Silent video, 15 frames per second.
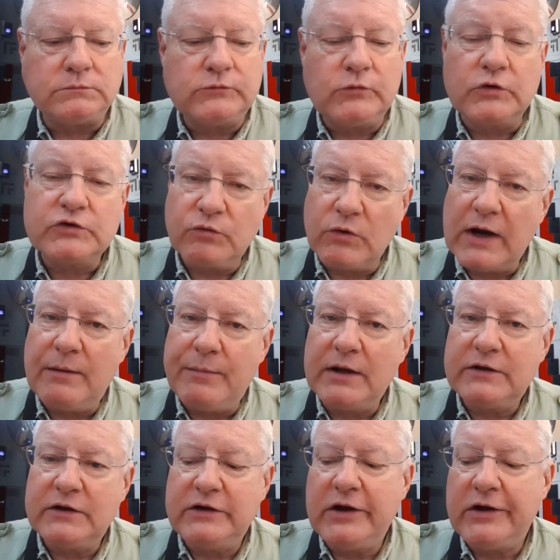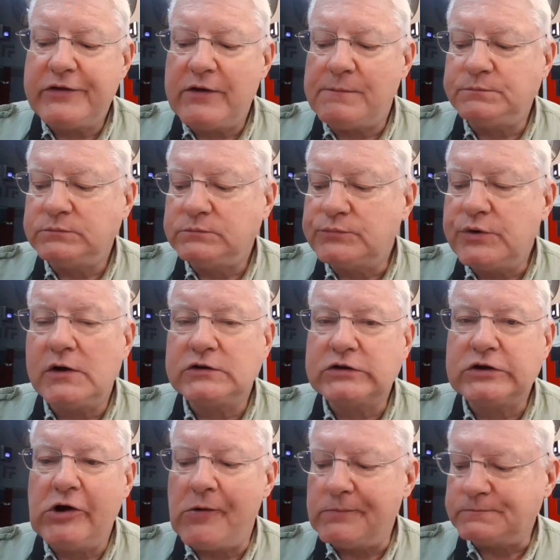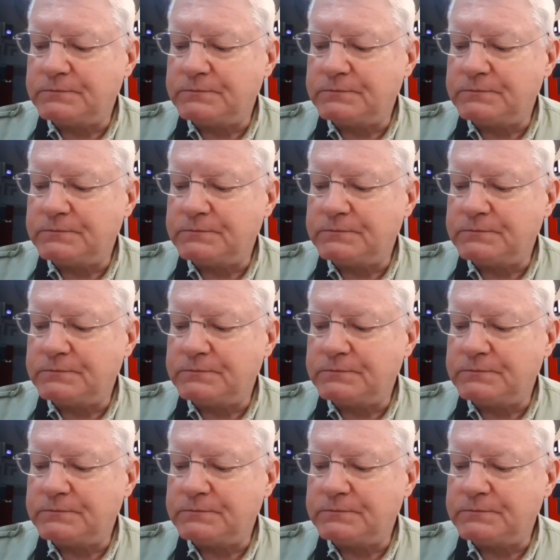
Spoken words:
was right about the death of Periscope.